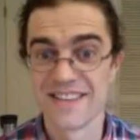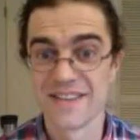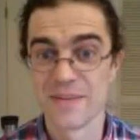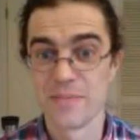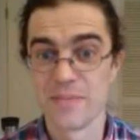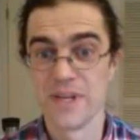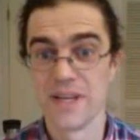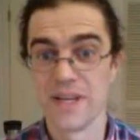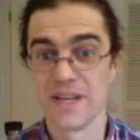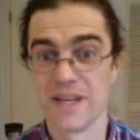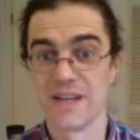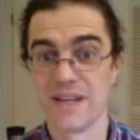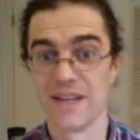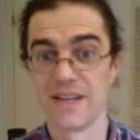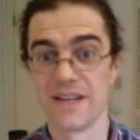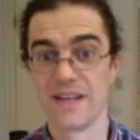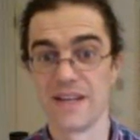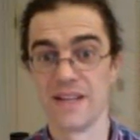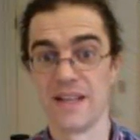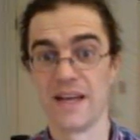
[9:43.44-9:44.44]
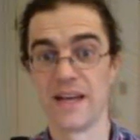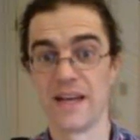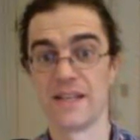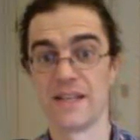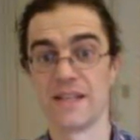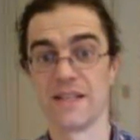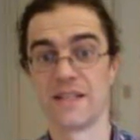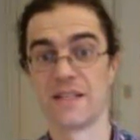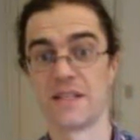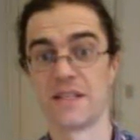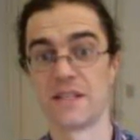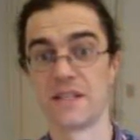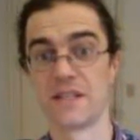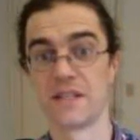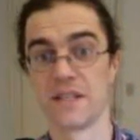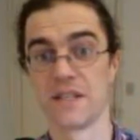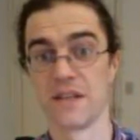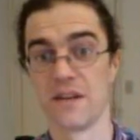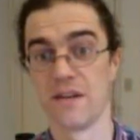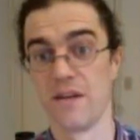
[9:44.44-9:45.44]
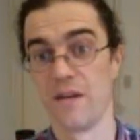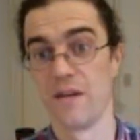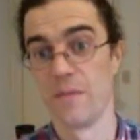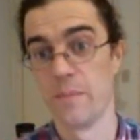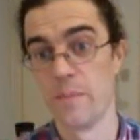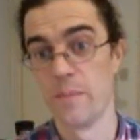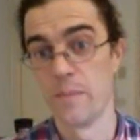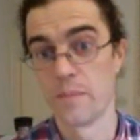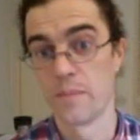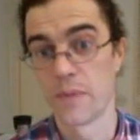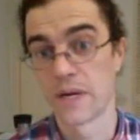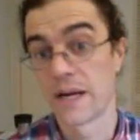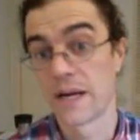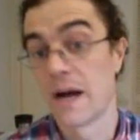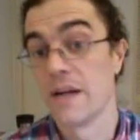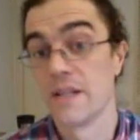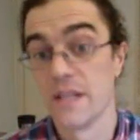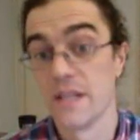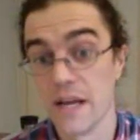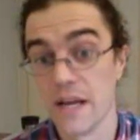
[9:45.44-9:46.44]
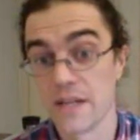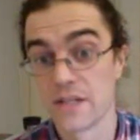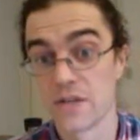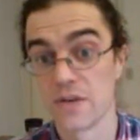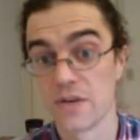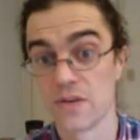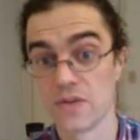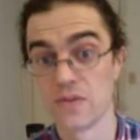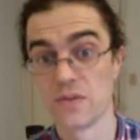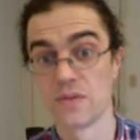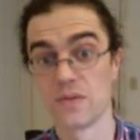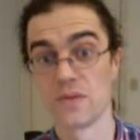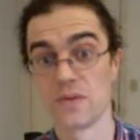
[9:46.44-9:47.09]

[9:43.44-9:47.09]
being a land, a continental